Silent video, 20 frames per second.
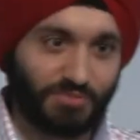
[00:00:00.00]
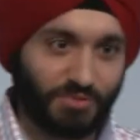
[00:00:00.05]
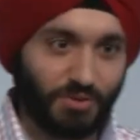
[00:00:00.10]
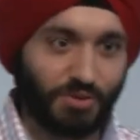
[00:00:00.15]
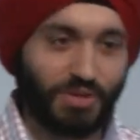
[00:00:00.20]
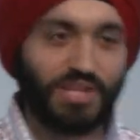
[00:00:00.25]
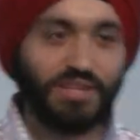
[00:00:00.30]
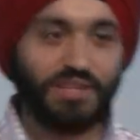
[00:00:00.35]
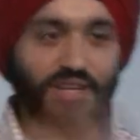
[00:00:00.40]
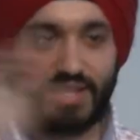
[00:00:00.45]

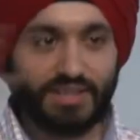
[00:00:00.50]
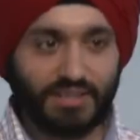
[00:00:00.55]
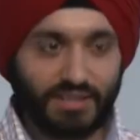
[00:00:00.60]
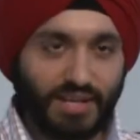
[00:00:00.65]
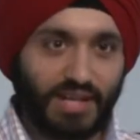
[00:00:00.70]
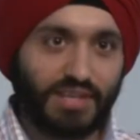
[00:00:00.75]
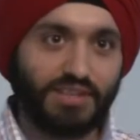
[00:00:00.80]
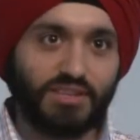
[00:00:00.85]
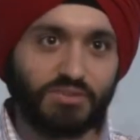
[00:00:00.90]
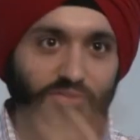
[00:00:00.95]
Okay?
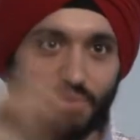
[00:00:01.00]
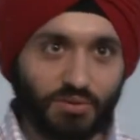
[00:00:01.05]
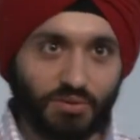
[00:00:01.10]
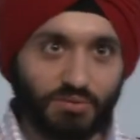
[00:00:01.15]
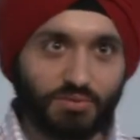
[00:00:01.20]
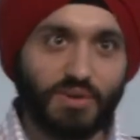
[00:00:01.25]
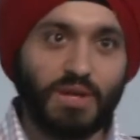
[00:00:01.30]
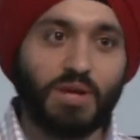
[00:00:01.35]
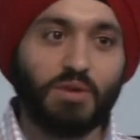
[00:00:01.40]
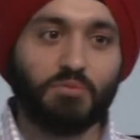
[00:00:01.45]
And this sort
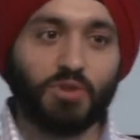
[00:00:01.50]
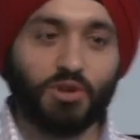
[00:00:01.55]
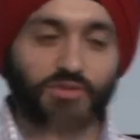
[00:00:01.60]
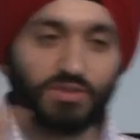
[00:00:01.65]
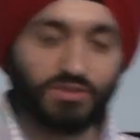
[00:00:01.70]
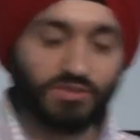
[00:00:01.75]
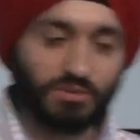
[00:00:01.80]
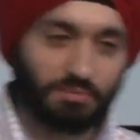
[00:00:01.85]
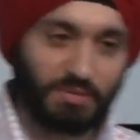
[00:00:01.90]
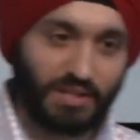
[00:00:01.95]
of
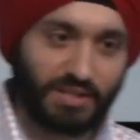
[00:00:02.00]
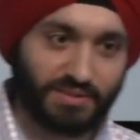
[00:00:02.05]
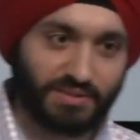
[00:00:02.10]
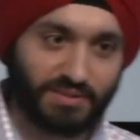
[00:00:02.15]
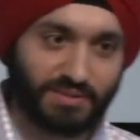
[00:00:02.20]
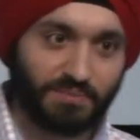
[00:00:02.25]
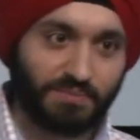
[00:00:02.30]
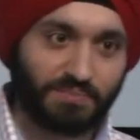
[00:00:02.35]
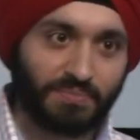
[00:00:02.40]
process repeats.